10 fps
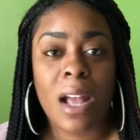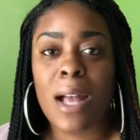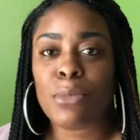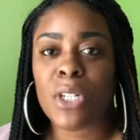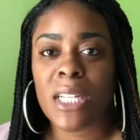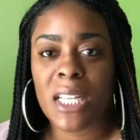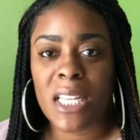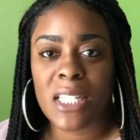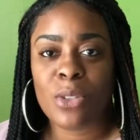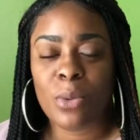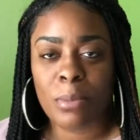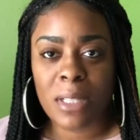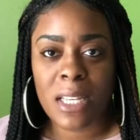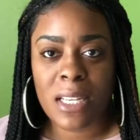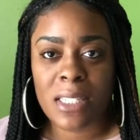I'm trying to get to a
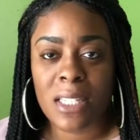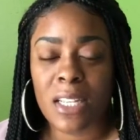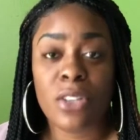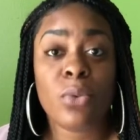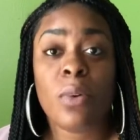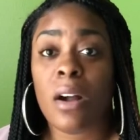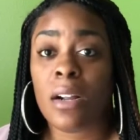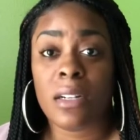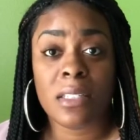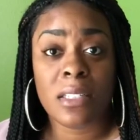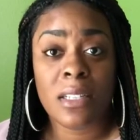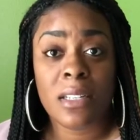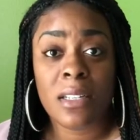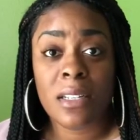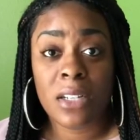place that you aren't
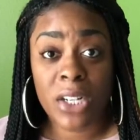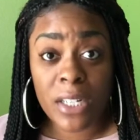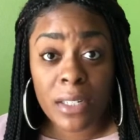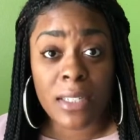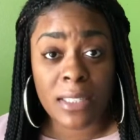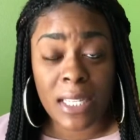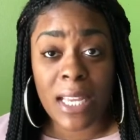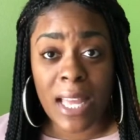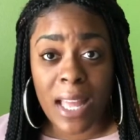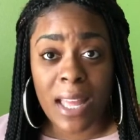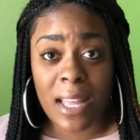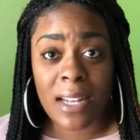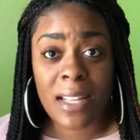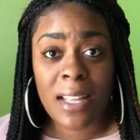currently at,